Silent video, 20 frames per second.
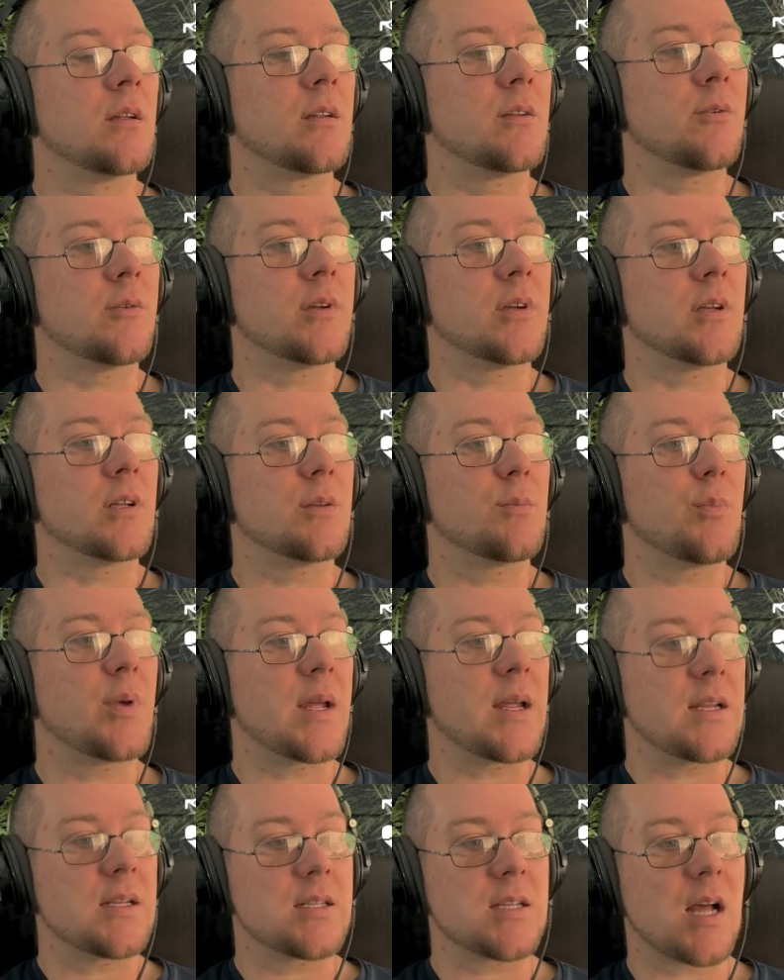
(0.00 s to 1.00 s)
You get
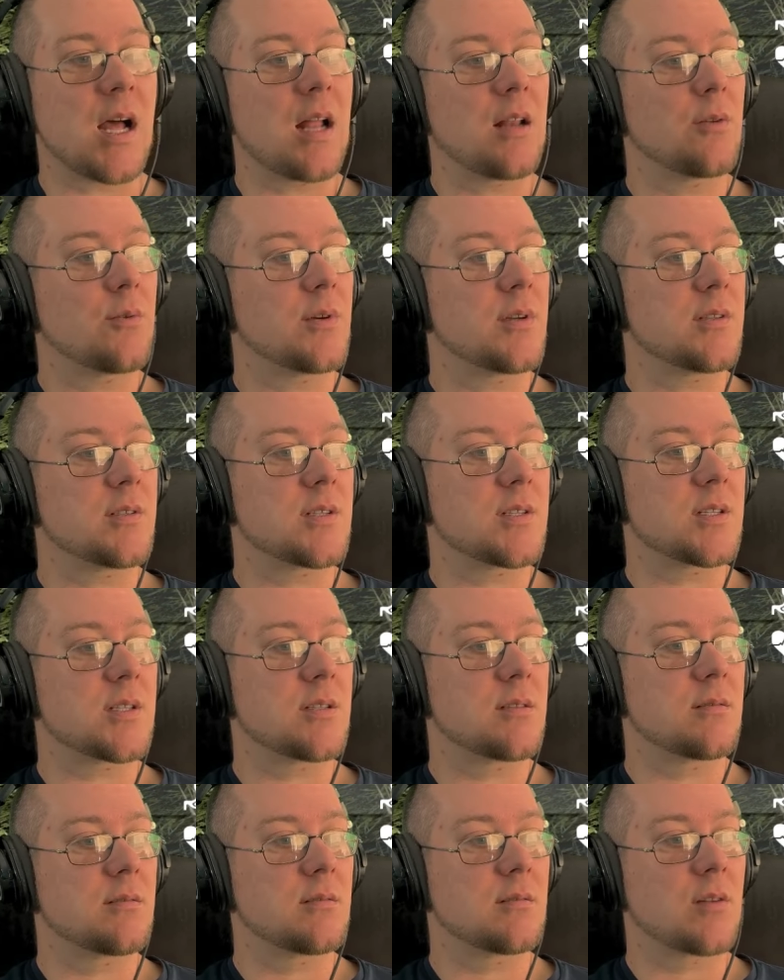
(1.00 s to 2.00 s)
pain
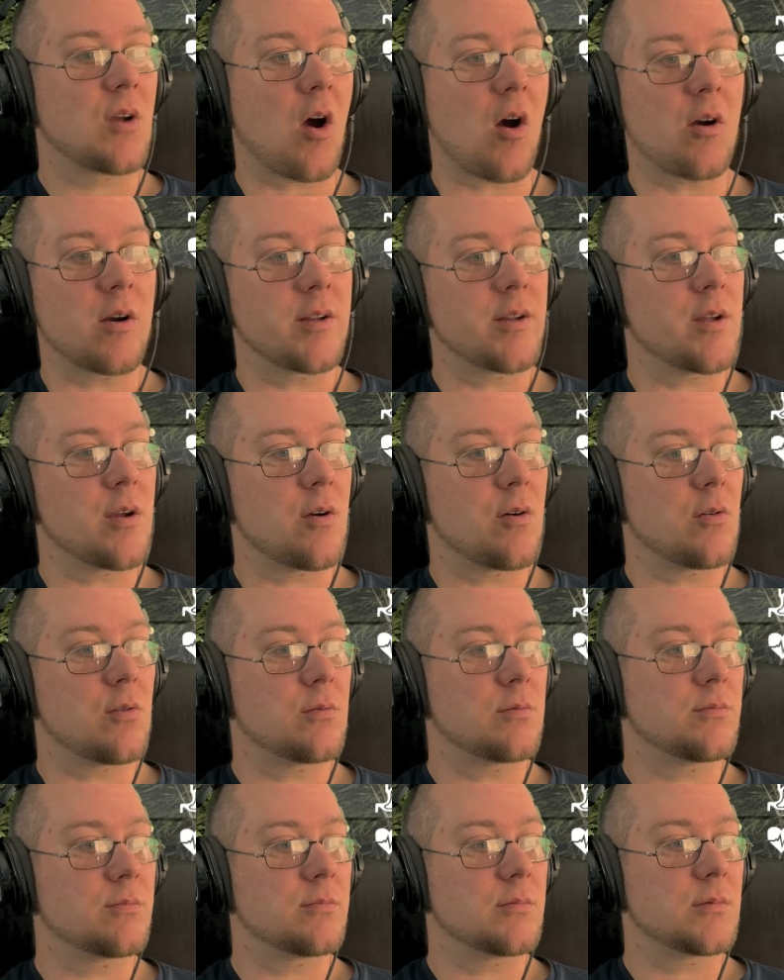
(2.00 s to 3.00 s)
tolerance, cardio,